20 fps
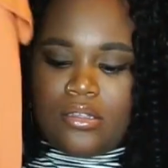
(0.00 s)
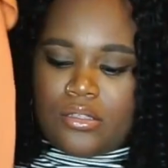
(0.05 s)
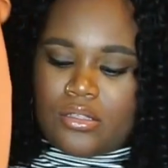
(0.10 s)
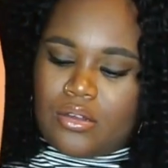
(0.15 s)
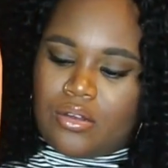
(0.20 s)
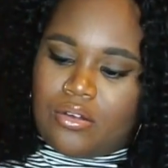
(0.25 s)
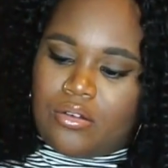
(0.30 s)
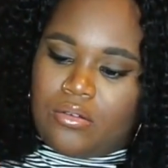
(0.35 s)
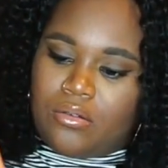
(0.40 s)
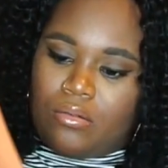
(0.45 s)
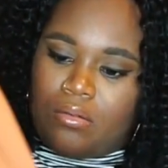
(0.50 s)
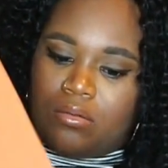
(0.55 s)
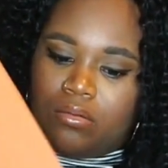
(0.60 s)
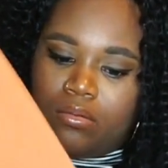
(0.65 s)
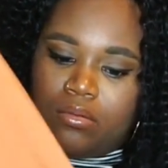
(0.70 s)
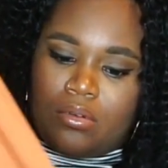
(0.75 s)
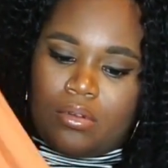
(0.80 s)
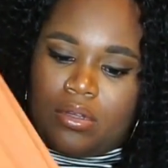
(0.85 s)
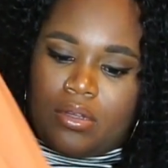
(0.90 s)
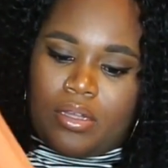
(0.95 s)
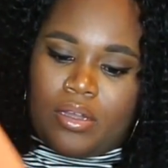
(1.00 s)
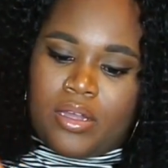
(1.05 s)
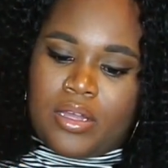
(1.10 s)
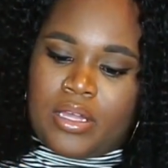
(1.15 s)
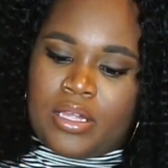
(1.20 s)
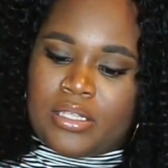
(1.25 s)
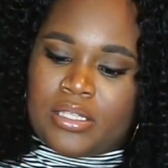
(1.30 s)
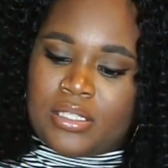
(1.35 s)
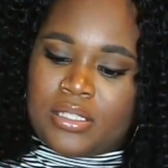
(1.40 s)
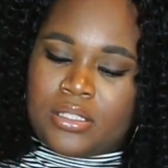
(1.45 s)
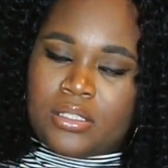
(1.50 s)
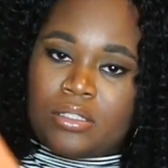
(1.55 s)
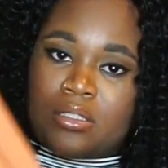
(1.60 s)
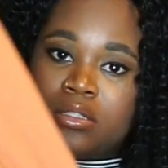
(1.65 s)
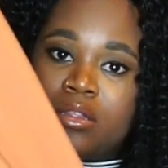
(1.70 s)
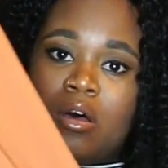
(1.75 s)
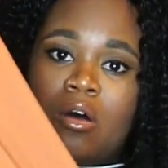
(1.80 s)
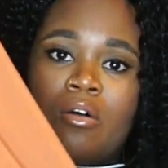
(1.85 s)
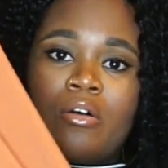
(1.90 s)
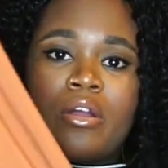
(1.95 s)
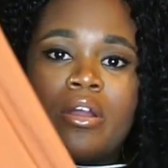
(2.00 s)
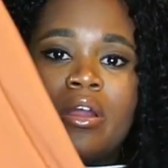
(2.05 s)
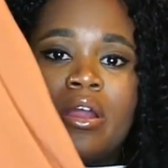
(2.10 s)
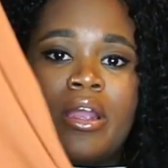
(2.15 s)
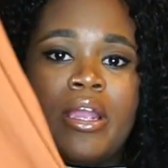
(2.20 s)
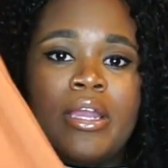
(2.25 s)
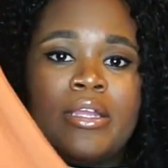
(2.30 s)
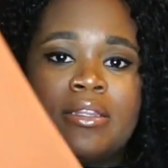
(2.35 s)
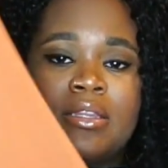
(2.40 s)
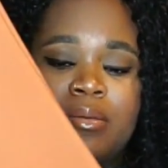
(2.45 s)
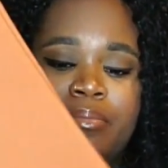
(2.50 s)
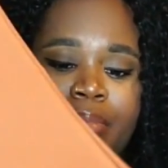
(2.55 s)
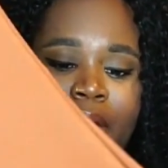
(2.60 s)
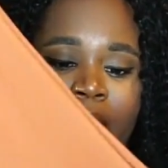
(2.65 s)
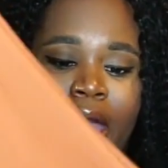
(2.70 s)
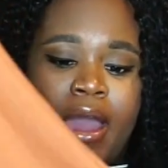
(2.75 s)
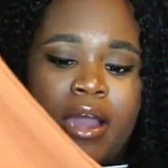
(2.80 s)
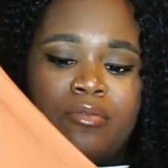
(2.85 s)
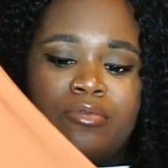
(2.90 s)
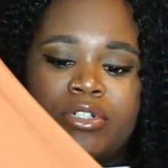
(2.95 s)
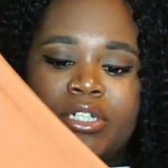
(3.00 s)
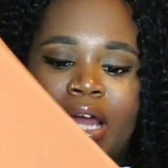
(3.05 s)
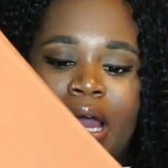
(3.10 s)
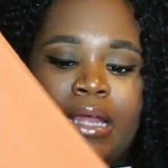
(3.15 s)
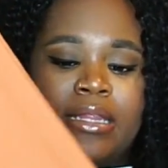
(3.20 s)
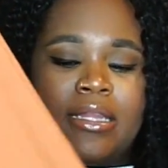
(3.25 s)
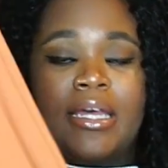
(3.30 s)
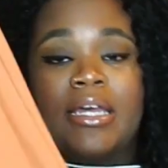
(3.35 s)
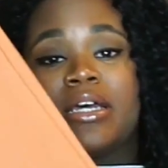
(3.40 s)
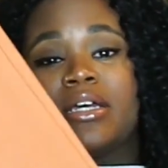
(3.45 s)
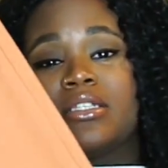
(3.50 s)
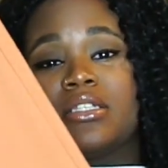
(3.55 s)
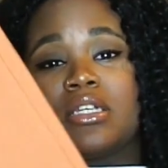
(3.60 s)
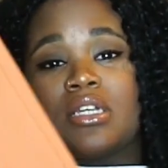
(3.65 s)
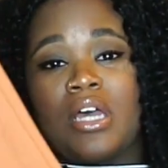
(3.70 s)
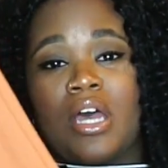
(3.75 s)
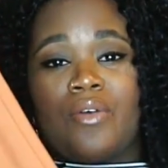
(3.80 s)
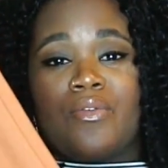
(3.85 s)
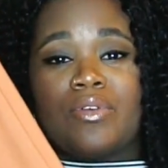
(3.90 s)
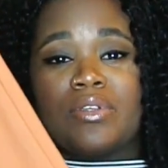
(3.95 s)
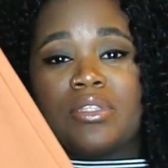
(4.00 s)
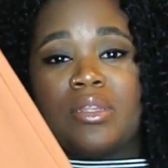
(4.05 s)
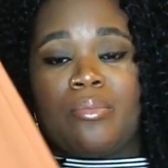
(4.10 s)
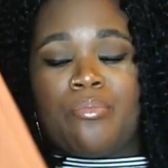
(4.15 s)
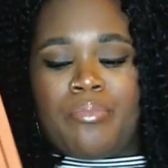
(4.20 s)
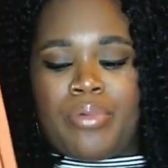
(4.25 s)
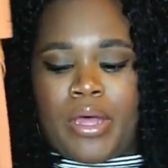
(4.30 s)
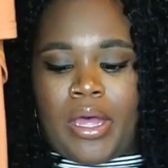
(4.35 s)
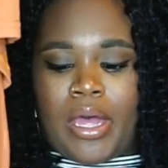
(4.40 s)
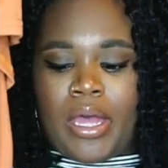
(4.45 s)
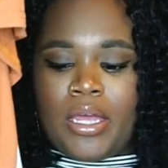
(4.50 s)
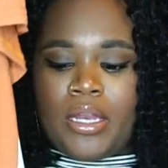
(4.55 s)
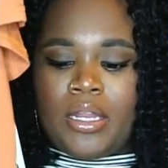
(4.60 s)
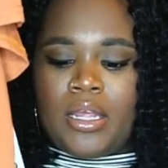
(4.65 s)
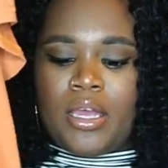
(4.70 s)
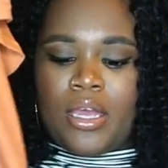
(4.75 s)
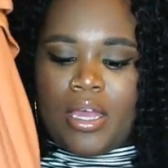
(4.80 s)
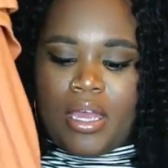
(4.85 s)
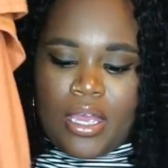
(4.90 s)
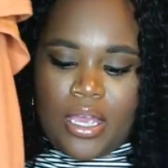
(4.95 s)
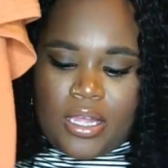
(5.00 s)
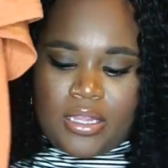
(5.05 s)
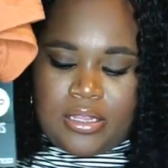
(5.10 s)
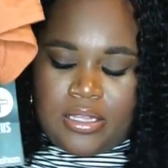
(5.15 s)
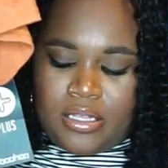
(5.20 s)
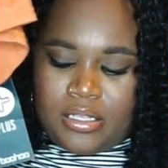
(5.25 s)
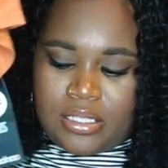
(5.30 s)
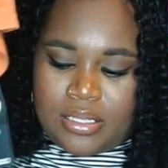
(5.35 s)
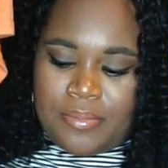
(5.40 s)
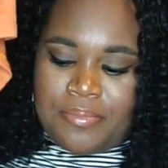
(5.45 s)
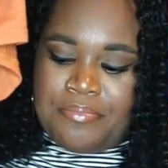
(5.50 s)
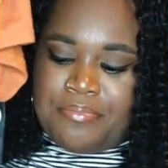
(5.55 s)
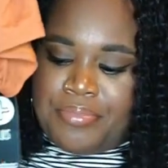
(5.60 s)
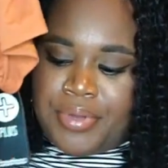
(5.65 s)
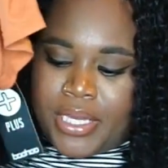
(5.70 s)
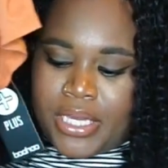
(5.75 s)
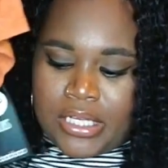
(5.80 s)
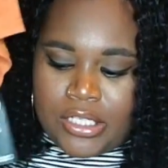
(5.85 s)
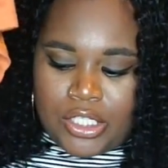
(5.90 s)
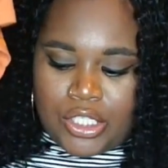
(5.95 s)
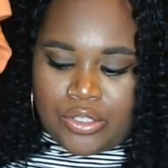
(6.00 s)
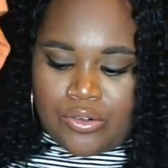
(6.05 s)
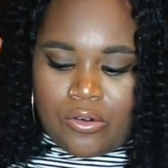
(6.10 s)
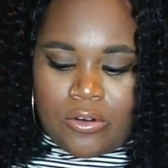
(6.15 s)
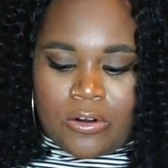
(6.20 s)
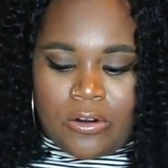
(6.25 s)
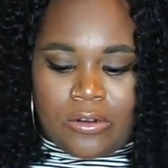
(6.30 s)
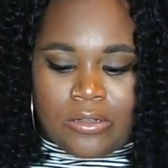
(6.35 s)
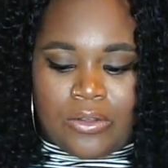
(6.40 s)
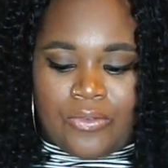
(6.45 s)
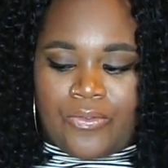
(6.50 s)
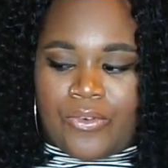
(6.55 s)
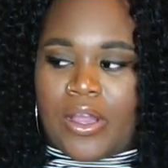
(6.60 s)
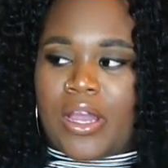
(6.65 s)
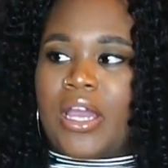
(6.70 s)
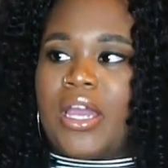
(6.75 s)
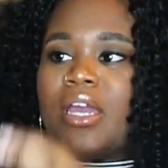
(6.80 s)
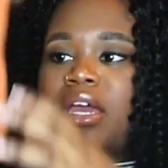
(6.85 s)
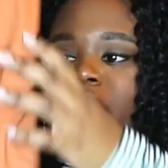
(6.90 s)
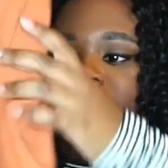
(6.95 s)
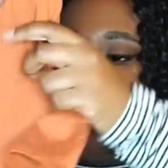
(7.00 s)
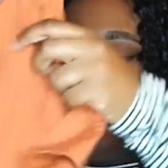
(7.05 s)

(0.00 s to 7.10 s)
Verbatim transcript: so it's longer in the back which I like because it covers the butt and it's a bit shorter in the front